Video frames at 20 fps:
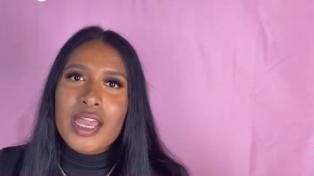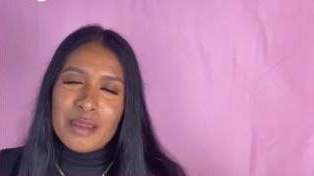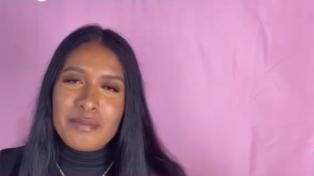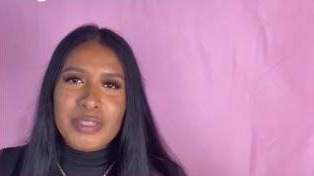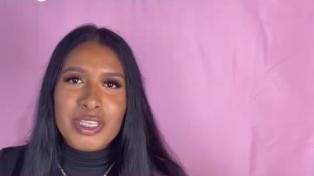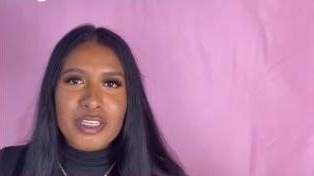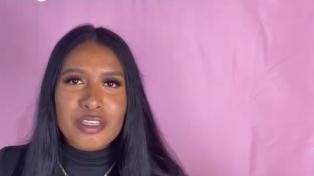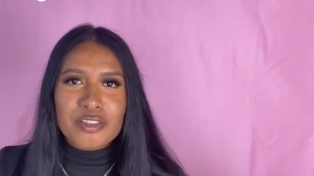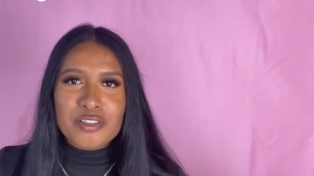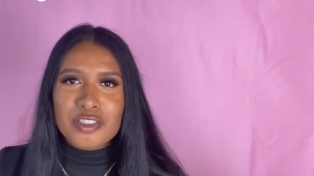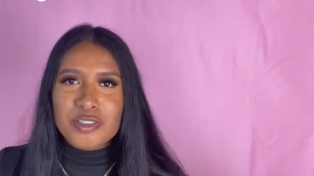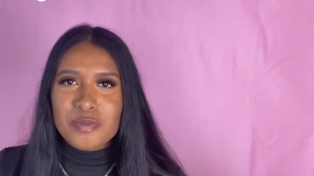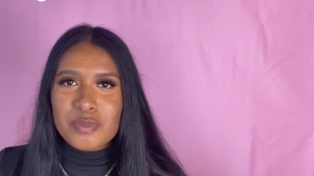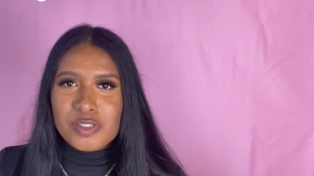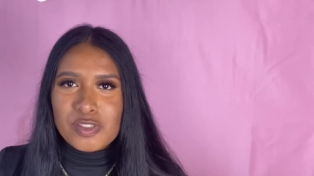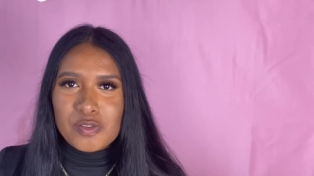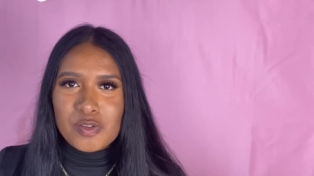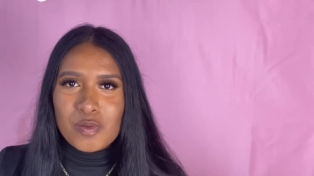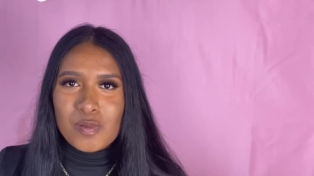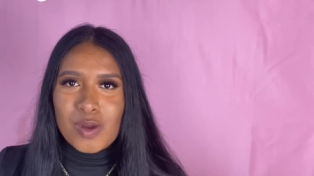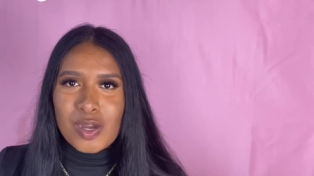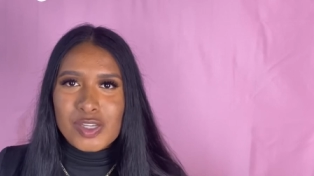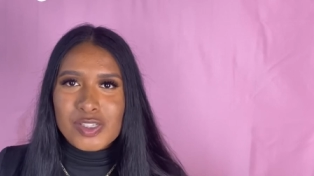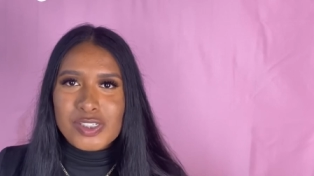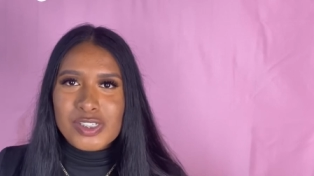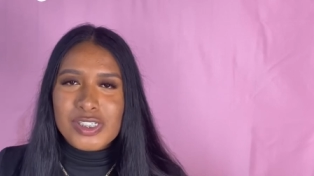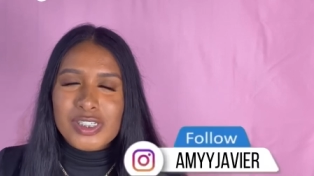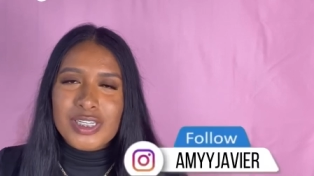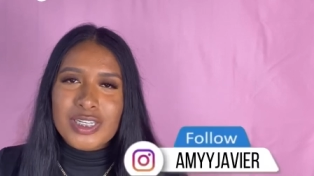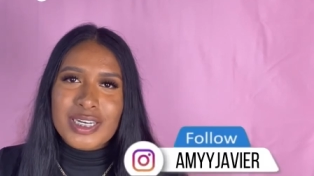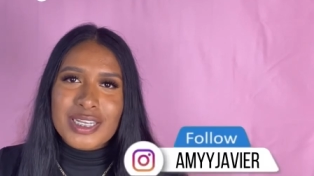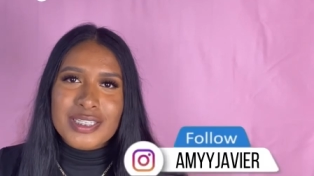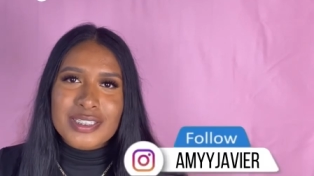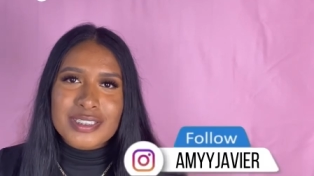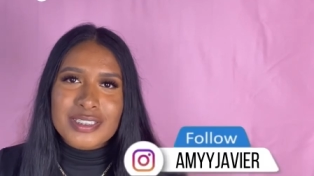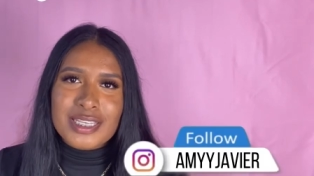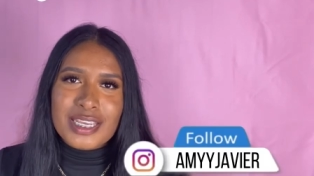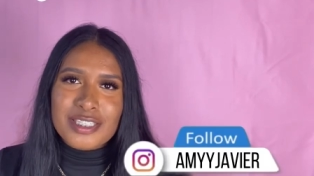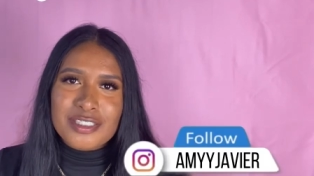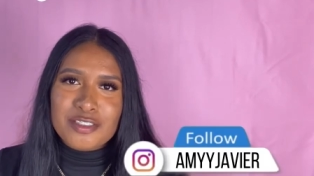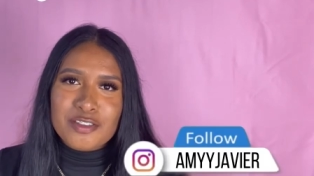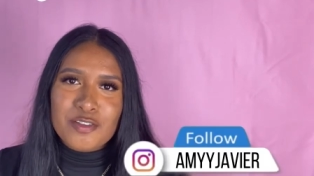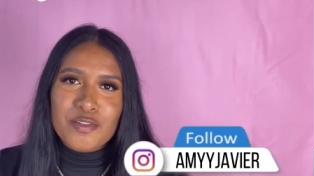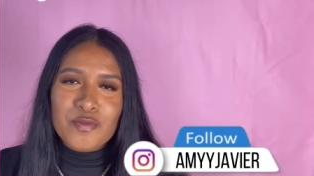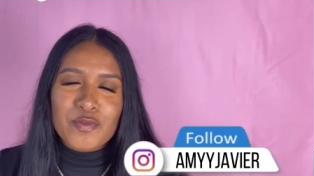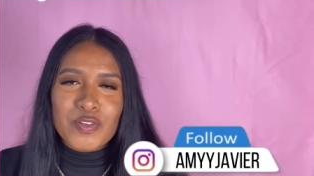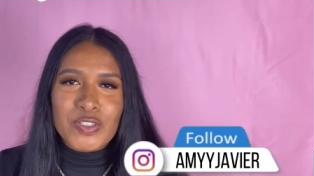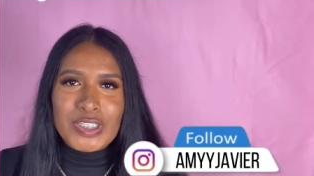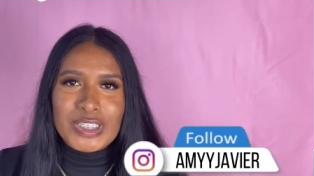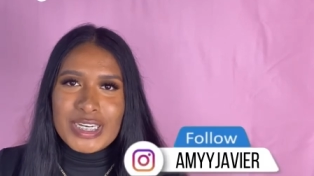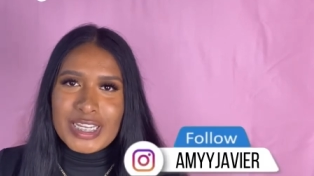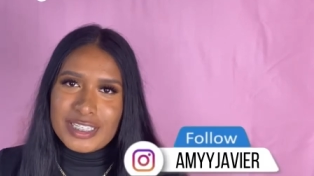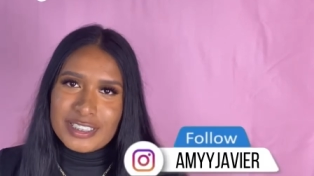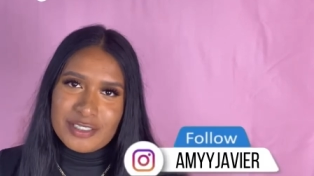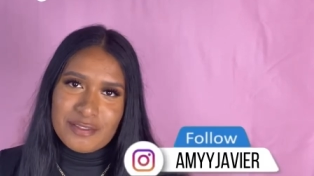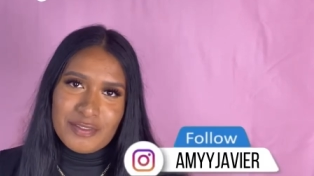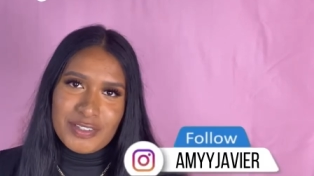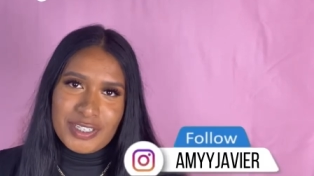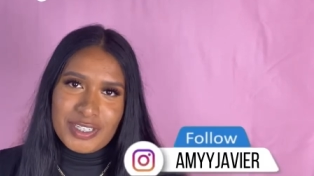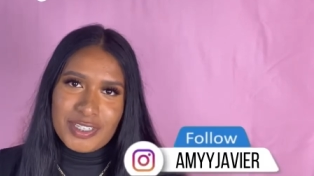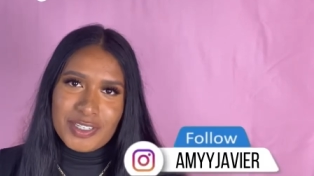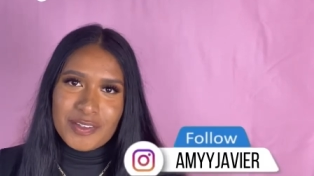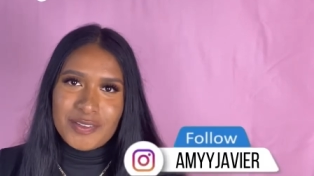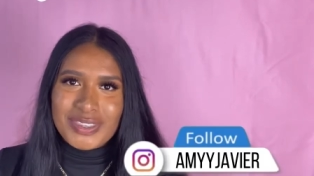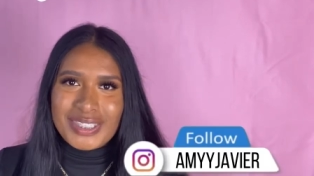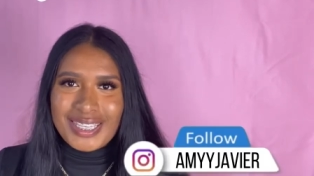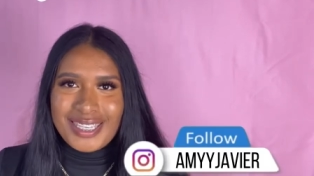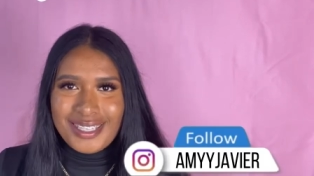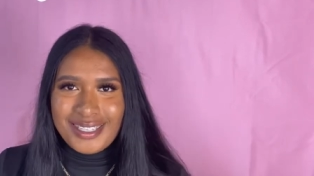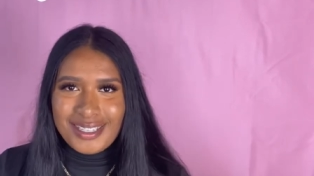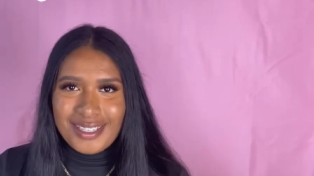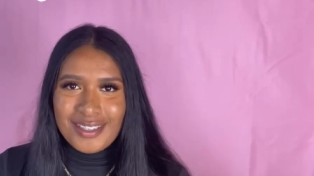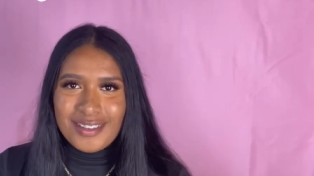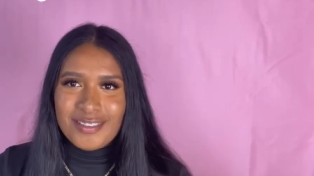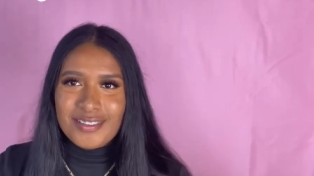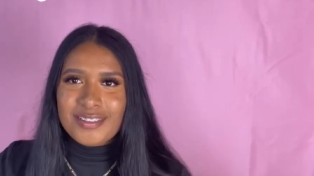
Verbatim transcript: Thank you so much for watching and stay tuned for the next video. Thank you.